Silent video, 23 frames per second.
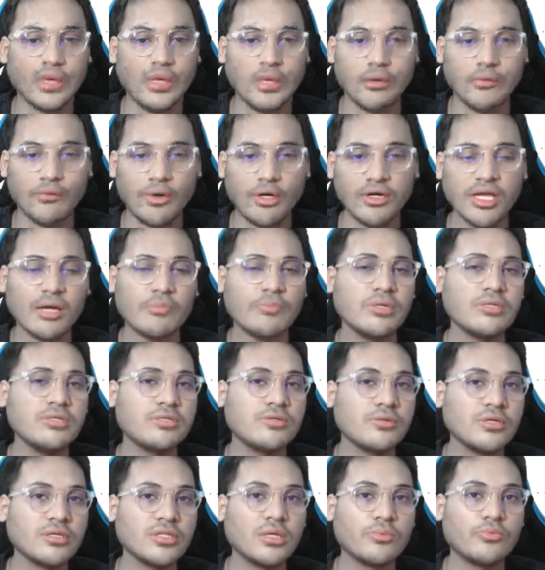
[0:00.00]
What happens
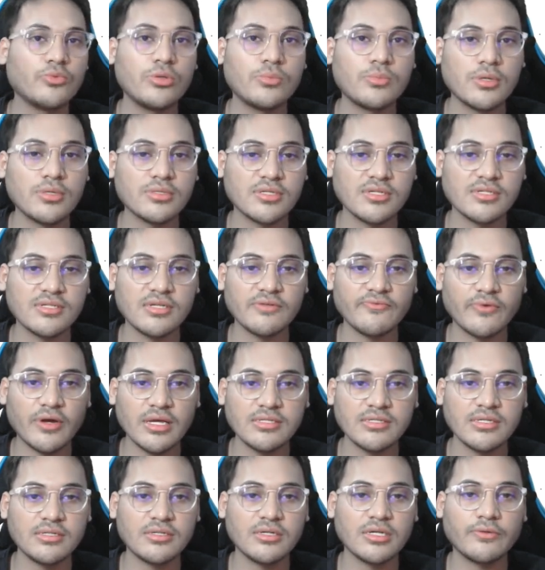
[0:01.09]
during the boot process and why is
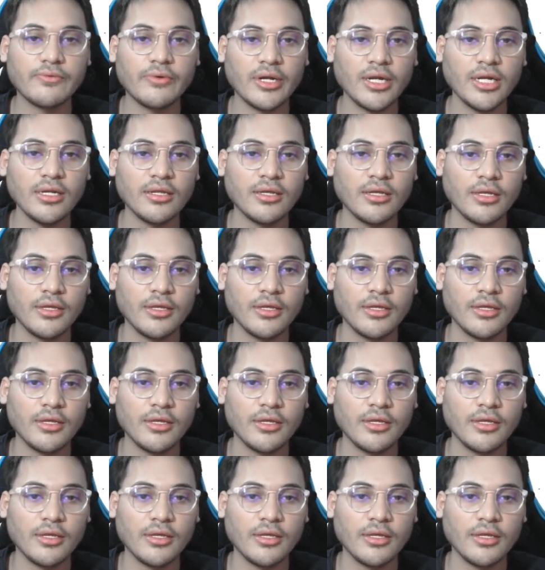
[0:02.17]
it required?